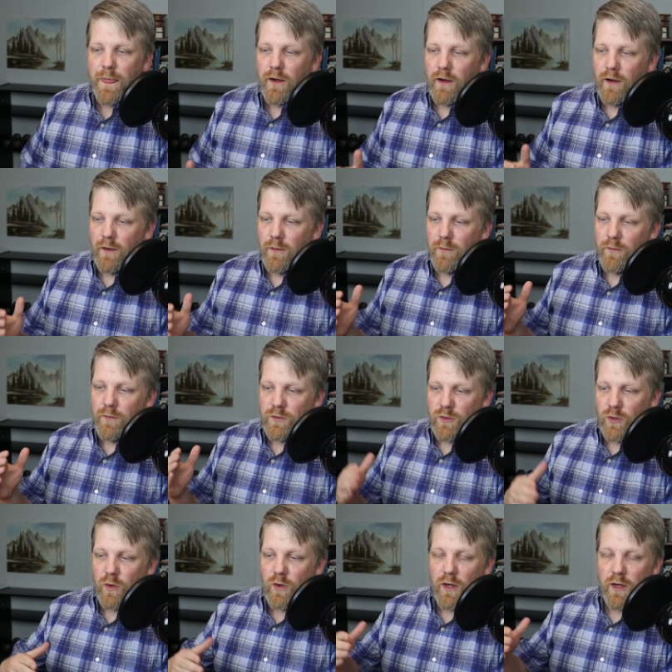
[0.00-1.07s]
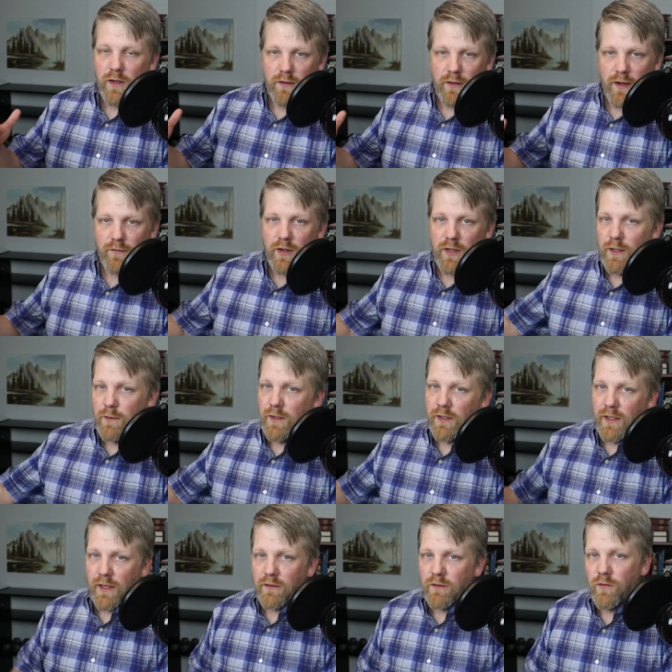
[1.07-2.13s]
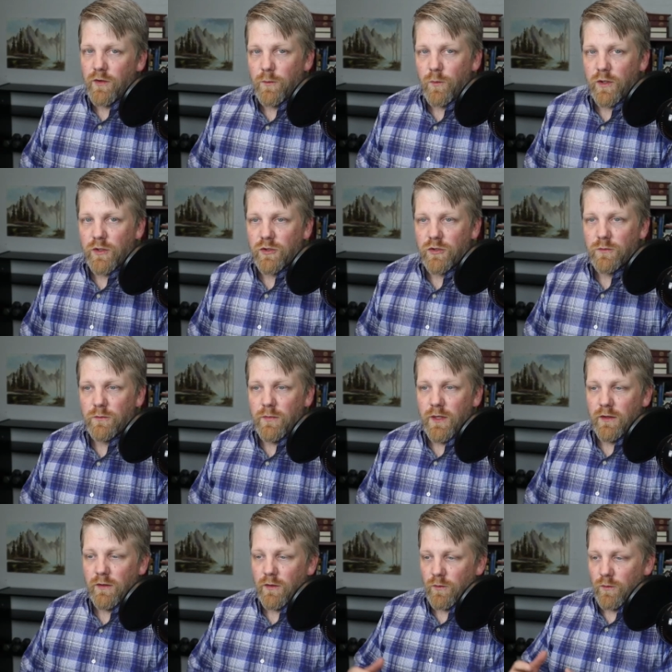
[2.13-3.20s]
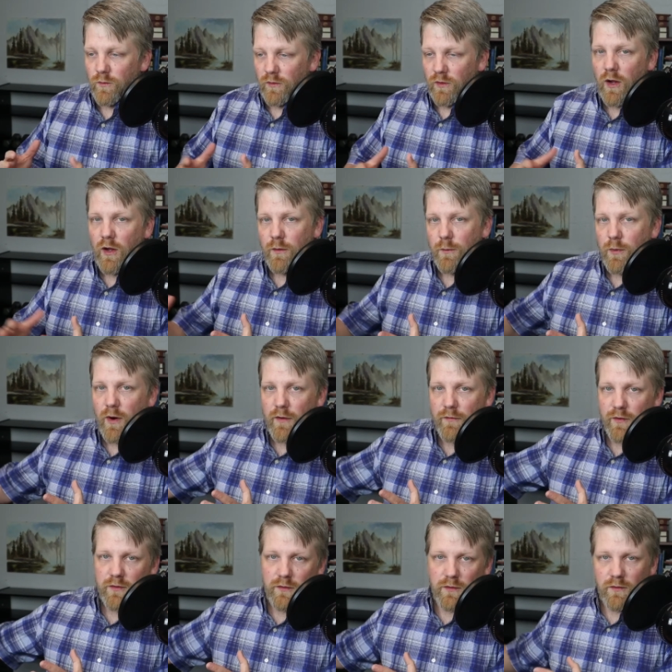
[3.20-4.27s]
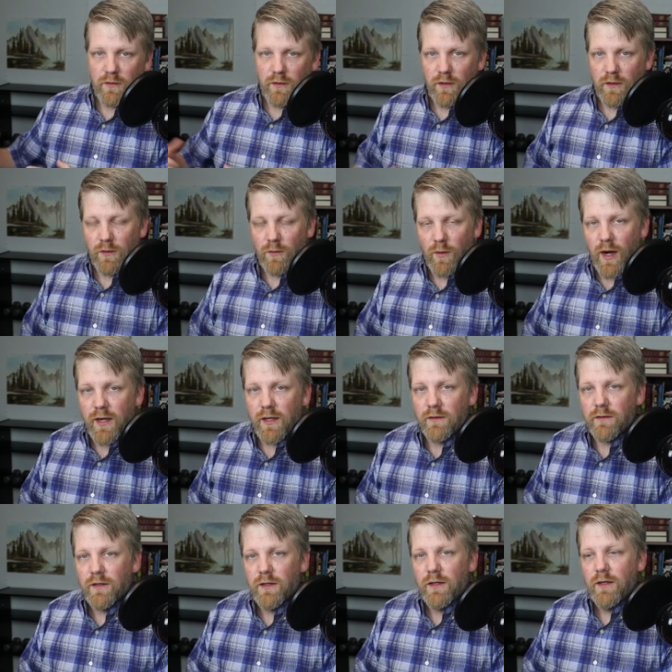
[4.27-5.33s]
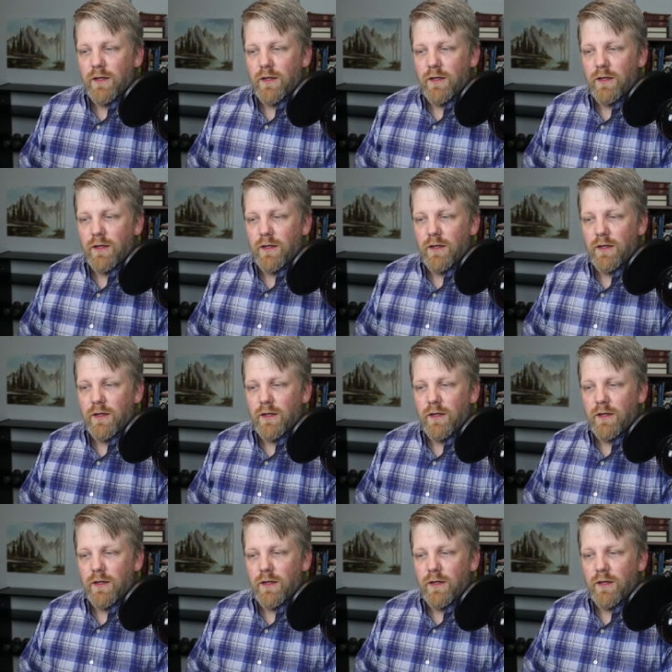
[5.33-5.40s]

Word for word: um, Torah, Nevi'im, and Ketuvim, which mean the law, the prophets, and, and the writings,